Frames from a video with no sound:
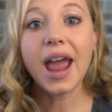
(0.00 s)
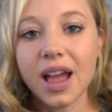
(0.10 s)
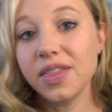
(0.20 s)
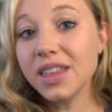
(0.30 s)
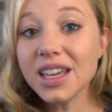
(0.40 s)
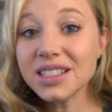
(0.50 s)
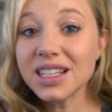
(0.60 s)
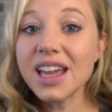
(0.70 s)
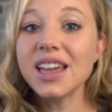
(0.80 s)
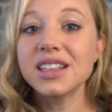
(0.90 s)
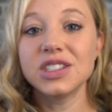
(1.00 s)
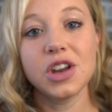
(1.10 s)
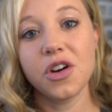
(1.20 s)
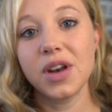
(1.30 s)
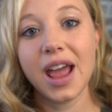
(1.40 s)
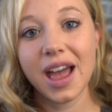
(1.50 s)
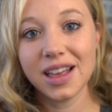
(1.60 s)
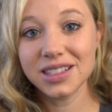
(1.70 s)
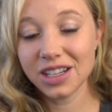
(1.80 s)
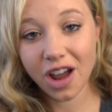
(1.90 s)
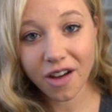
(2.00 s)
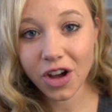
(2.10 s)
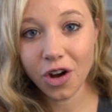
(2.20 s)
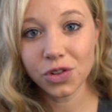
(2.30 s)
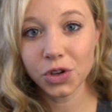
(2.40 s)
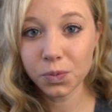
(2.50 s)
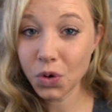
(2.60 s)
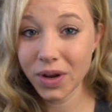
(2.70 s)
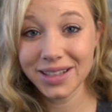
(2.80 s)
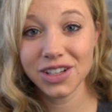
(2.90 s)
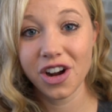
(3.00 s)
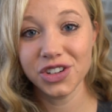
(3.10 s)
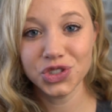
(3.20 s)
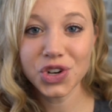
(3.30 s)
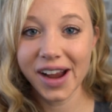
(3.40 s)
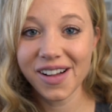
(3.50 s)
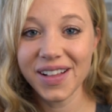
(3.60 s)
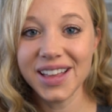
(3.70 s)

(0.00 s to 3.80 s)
And this is known as the Navajo Loop Queen's Garden Trail.